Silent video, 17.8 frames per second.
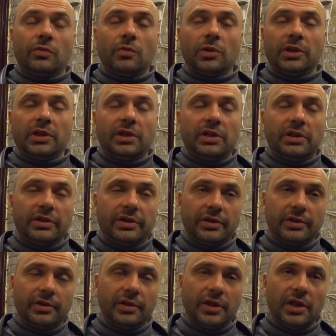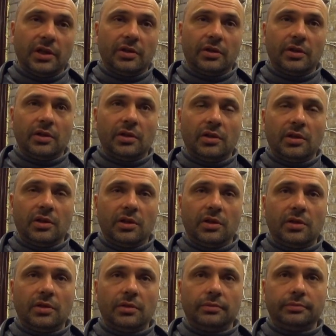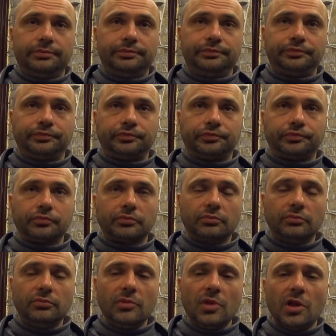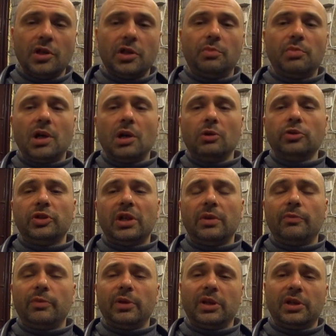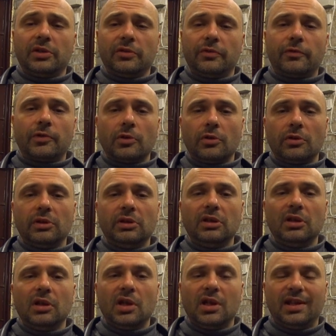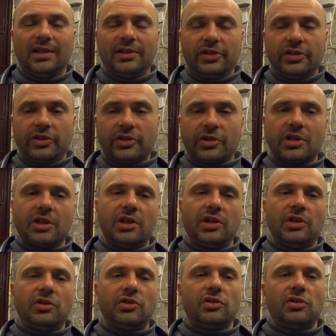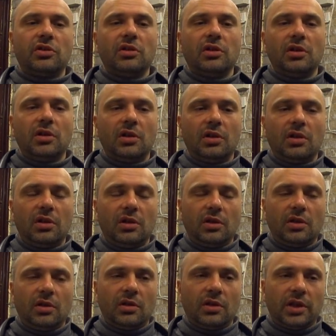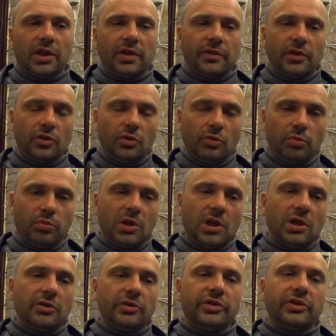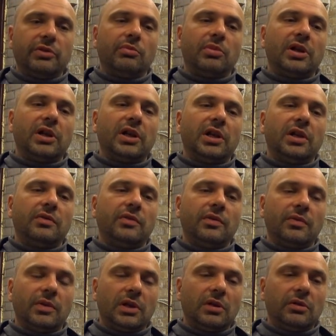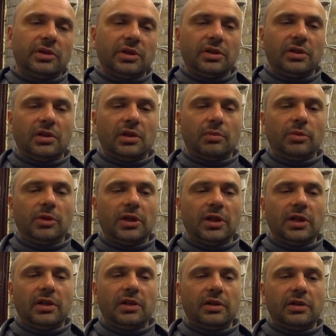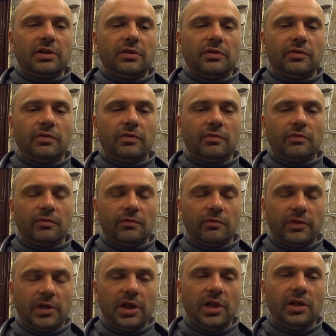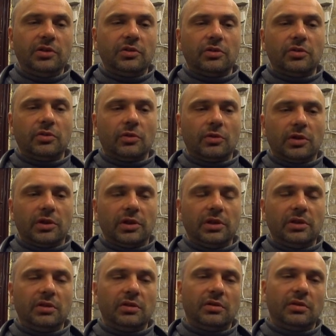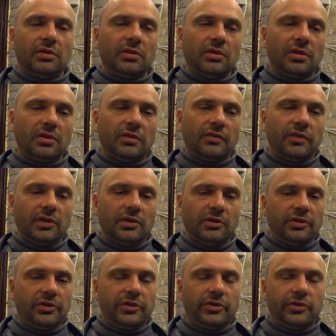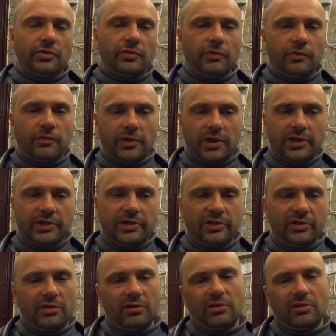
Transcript: what it is. And the rebound damping in the front, it's strange. Like when you bounce the bike without applying any weight on it, it feels too fast.